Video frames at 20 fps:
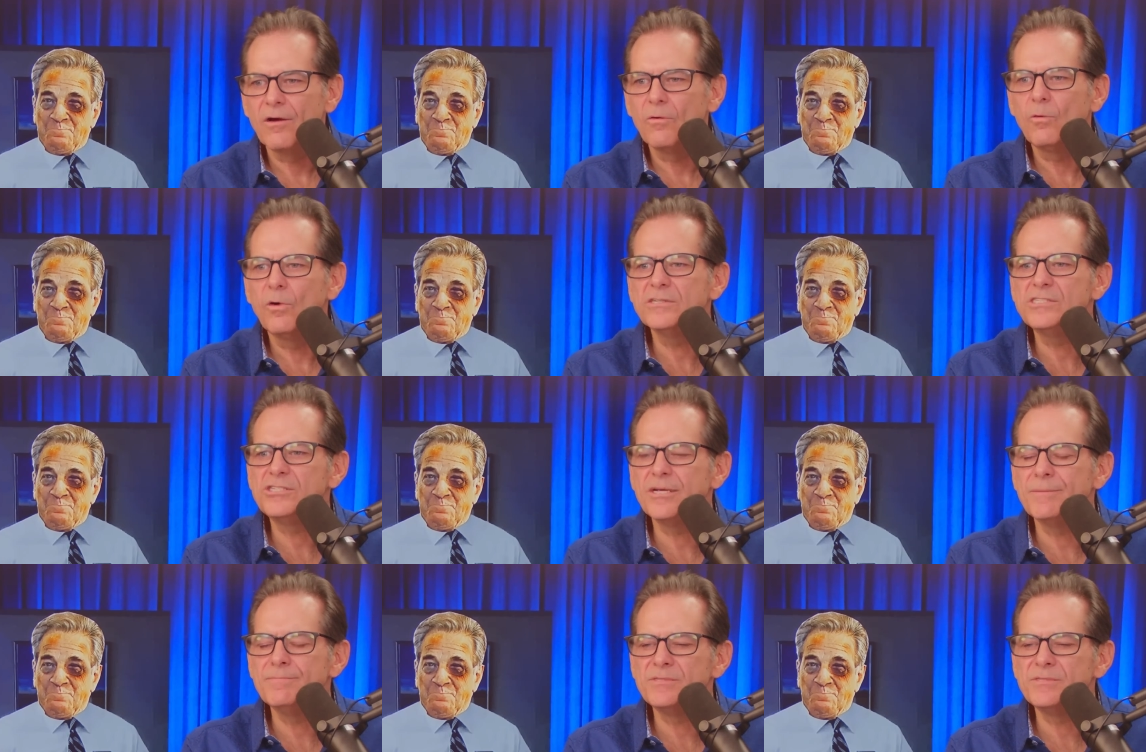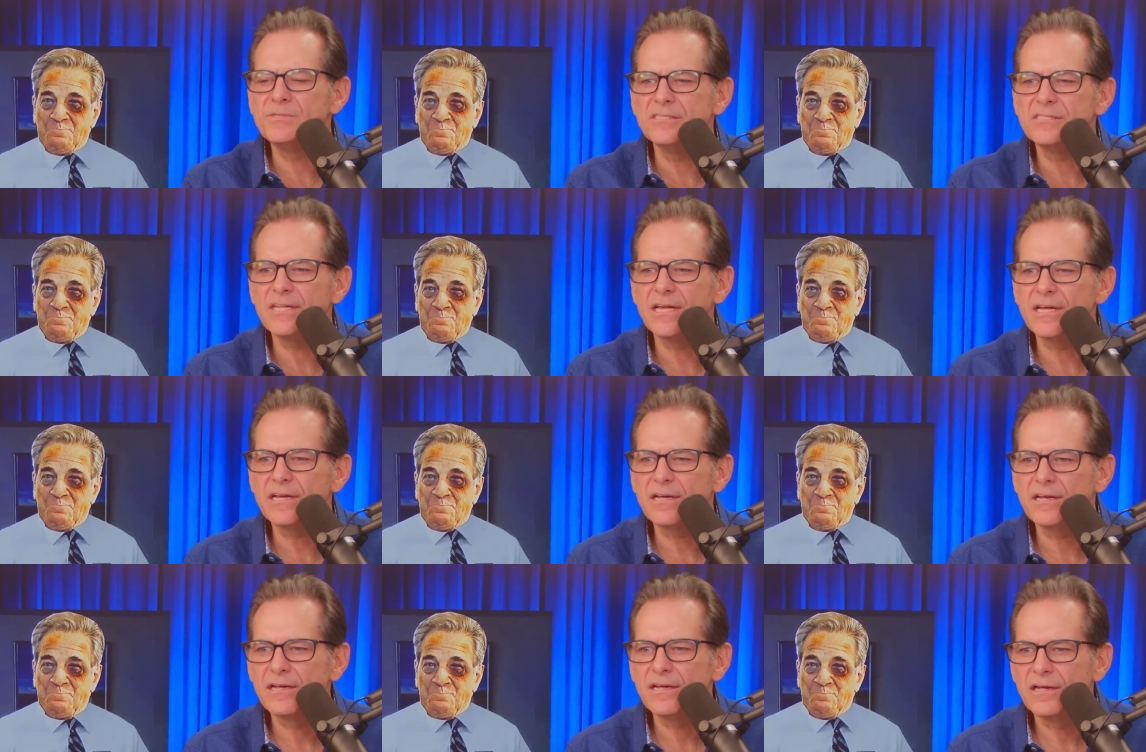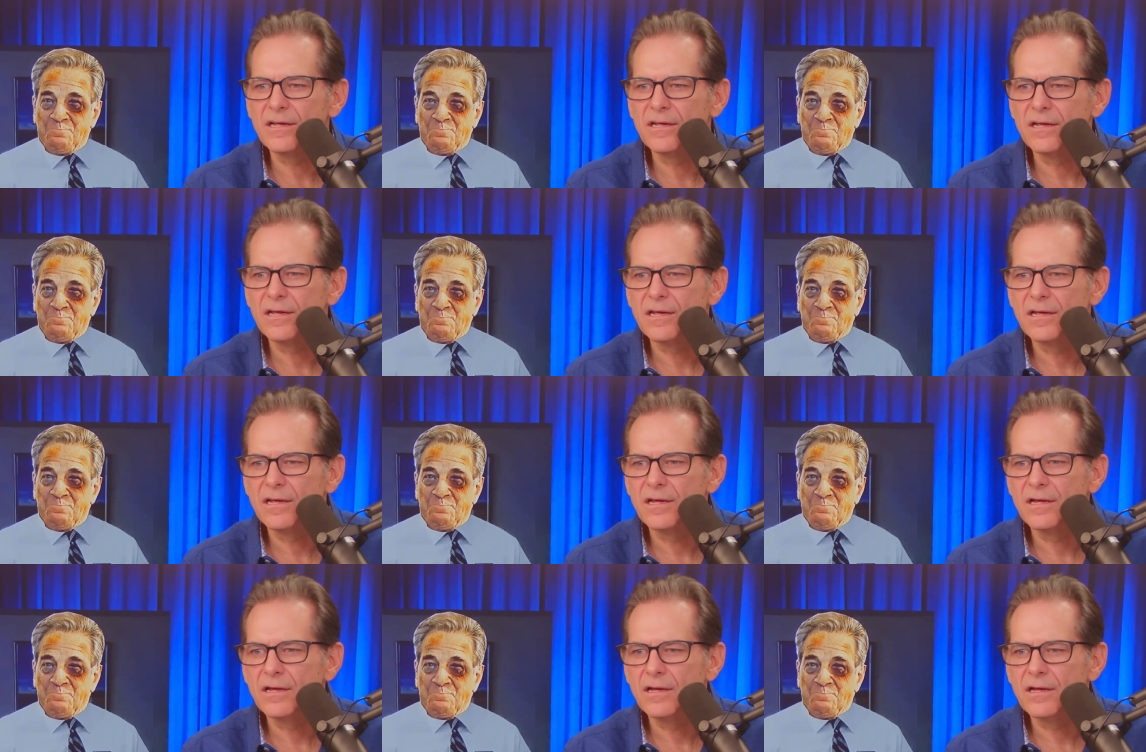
Speaker 1: What Simpsons time is a thing? Flat circle. The